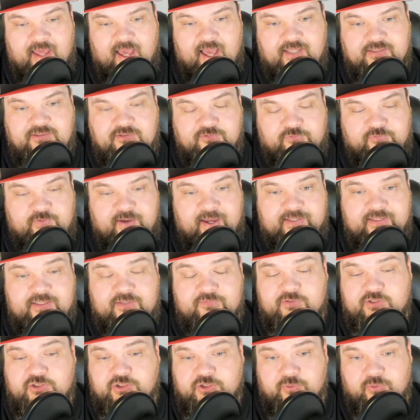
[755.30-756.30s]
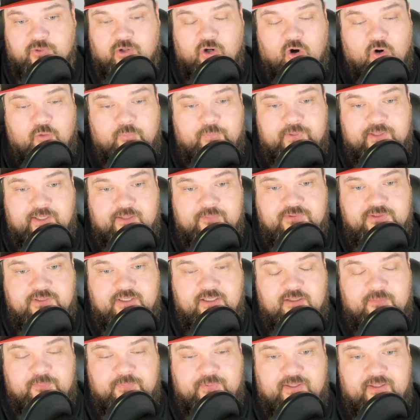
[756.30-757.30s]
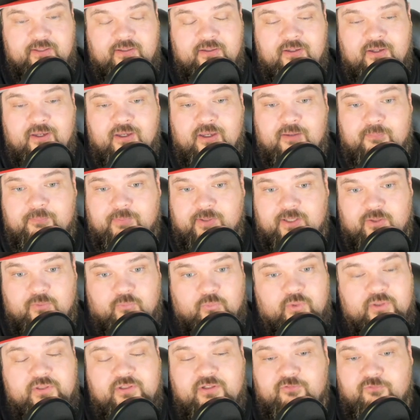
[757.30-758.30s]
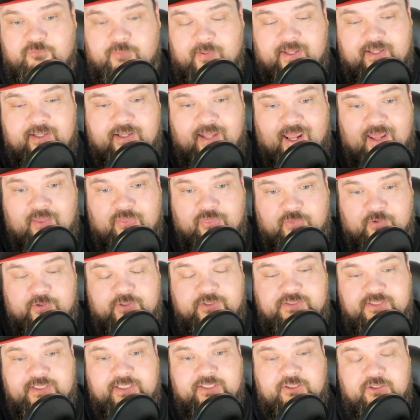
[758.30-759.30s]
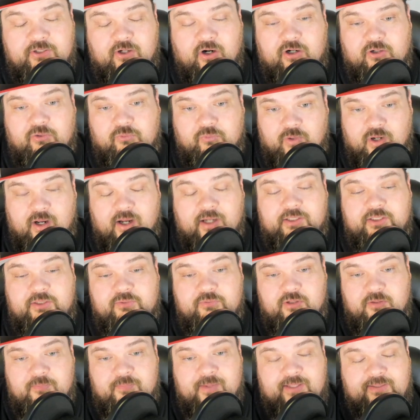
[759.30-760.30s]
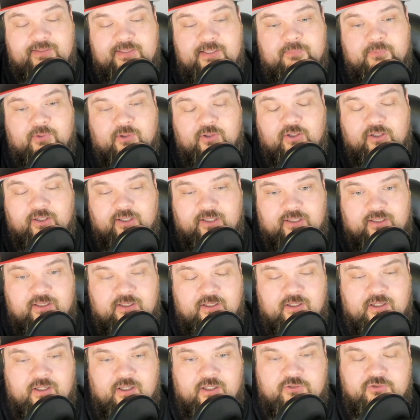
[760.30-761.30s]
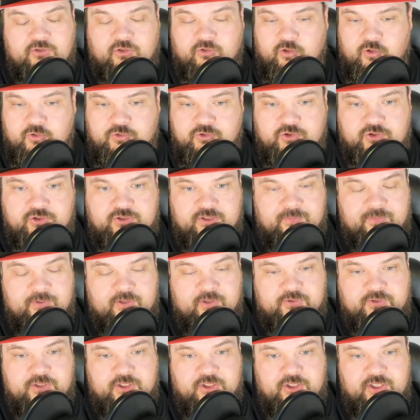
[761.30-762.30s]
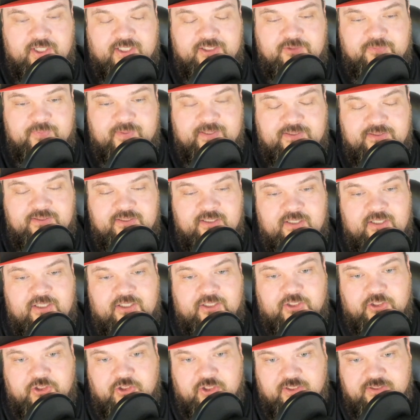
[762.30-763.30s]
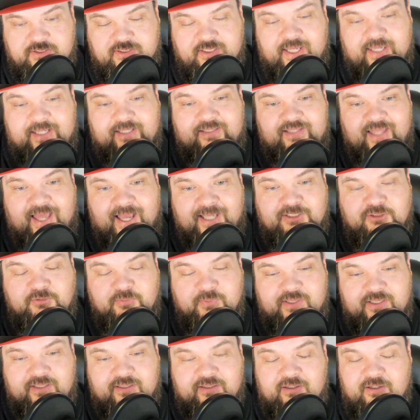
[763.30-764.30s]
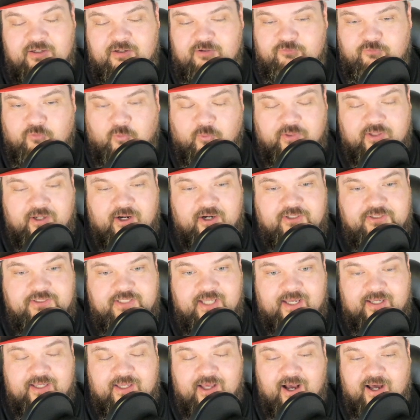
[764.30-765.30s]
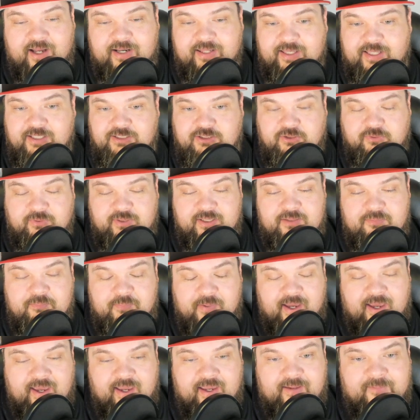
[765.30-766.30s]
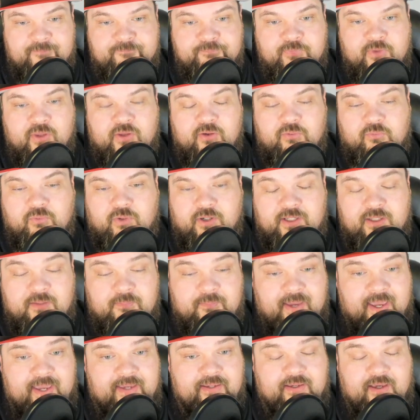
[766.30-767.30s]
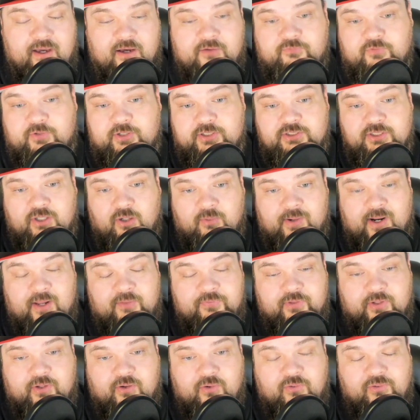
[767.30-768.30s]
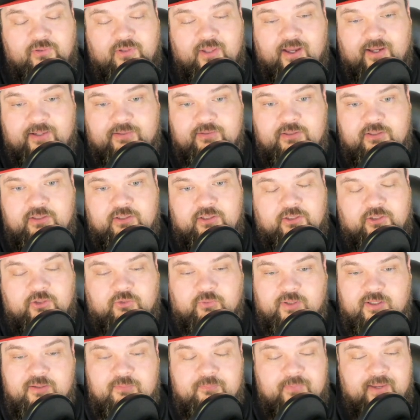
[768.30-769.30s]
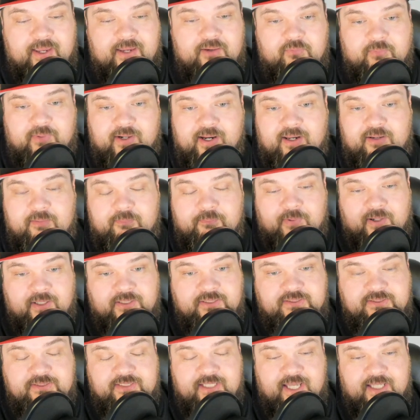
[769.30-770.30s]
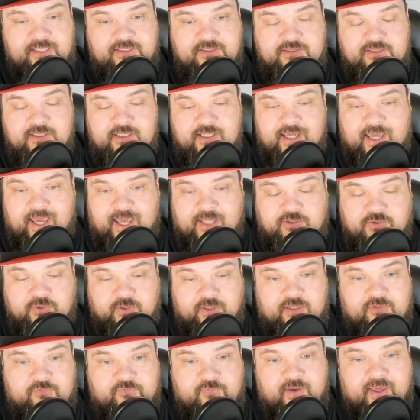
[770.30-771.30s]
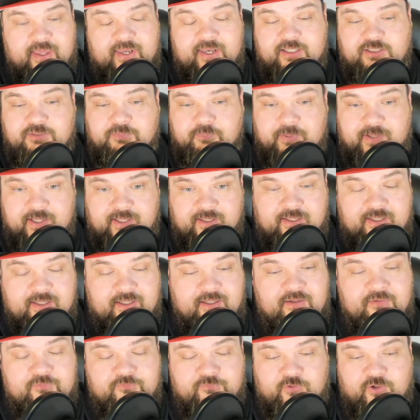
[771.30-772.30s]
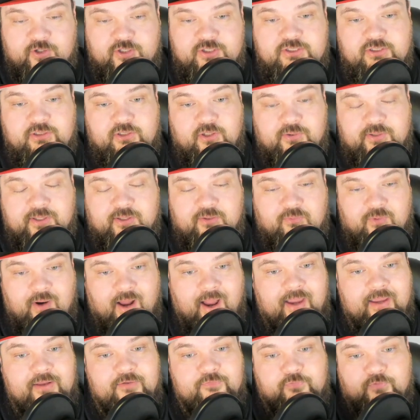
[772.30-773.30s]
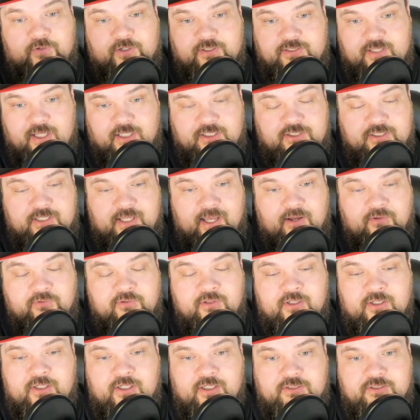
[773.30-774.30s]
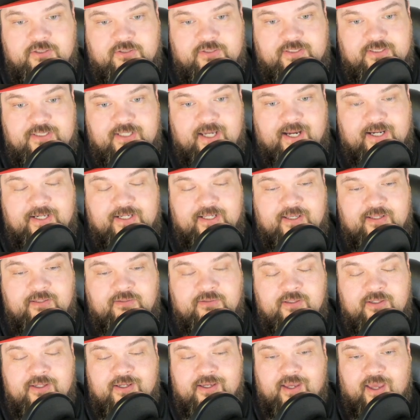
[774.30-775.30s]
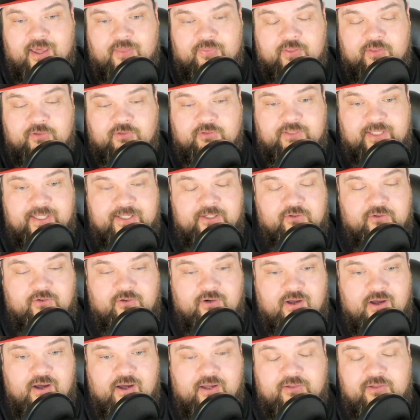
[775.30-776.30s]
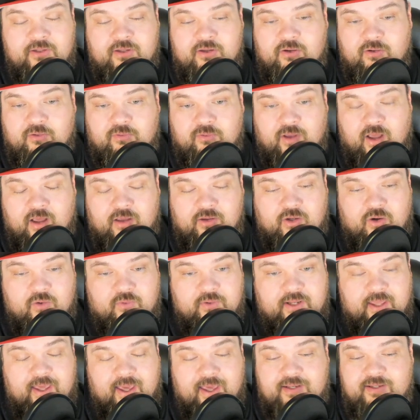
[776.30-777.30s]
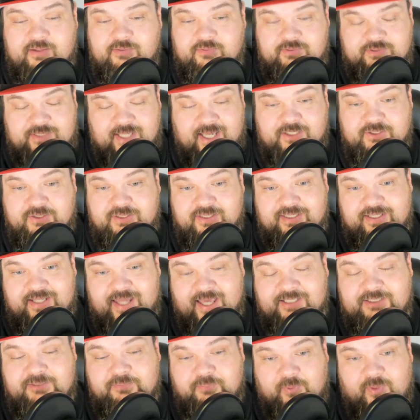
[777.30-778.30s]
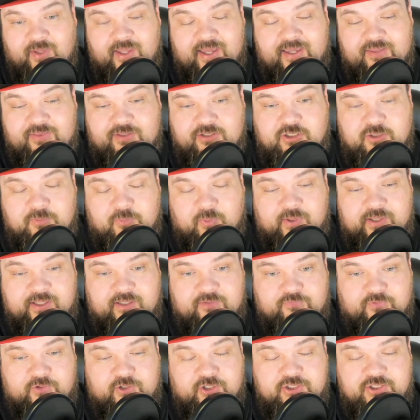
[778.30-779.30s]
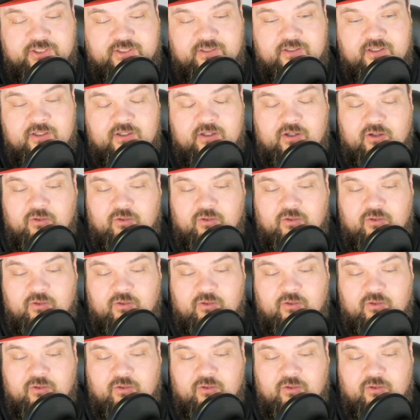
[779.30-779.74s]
as effective as you were hoping it was going to be, but it wouldn't have been a 13-yard run. You would have made them earn it. So those are some of those adjustments. Just like last week, 49ers got caught against Green Bay running man coverage around the goal line. Green Bay ran bunch sets and took advantage, picking first Logan Ryan for a touchdown to the tight end, and then later on, going ahead, it was actually the next play, the 2-point conversion,